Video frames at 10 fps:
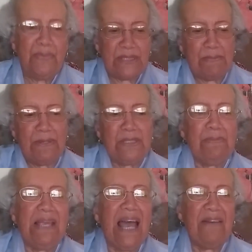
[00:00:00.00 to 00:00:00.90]
We're
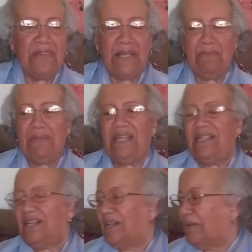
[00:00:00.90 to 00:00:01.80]
supposed to be having a
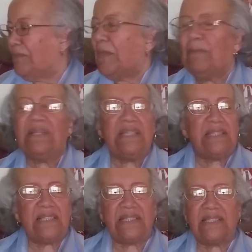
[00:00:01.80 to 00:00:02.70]
meeting, but
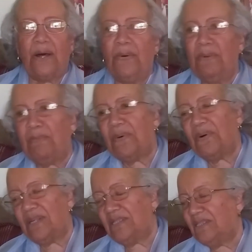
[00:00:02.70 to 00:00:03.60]
this is so
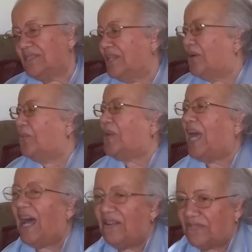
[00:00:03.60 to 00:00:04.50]
important.
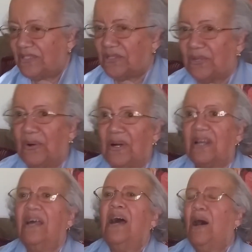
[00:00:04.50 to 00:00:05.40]
We have to
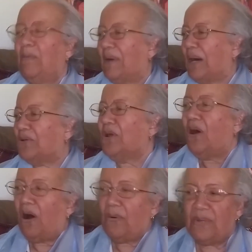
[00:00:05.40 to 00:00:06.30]
talk about,
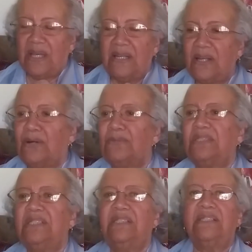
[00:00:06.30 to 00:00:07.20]
are we going to go
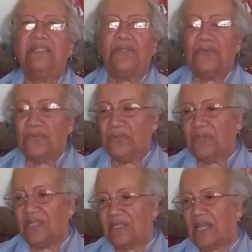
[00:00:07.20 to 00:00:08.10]
see this
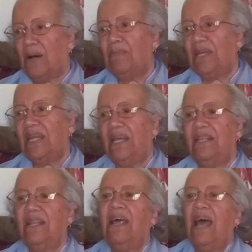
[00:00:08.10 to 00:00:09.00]
guru that's coming
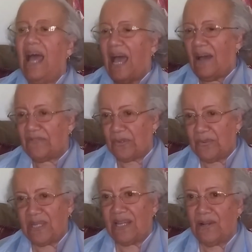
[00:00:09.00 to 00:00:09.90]
in
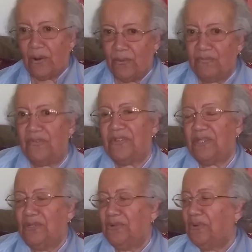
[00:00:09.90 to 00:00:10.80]
after we get home
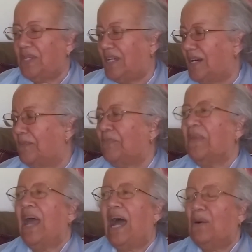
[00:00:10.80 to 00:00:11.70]
for the new year?
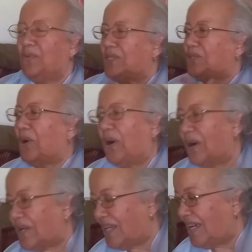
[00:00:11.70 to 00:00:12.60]
And we're
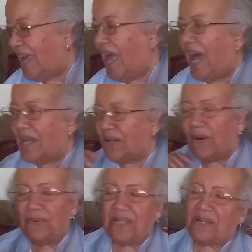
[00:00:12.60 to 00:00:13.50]
talking,
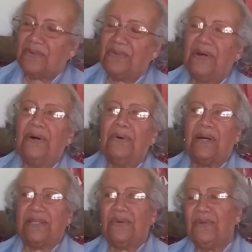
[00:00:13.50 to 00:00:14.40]
and oh, we don't
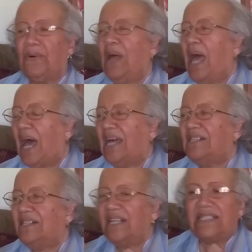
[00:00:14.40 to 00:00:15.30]
know, I don't know.
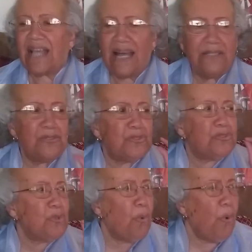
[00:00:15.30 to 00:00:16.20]
And it's gotten
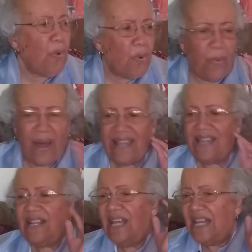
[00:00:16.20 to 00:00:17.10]
so
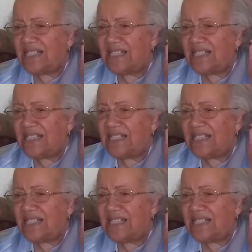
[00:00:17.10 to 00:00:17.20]
quiet.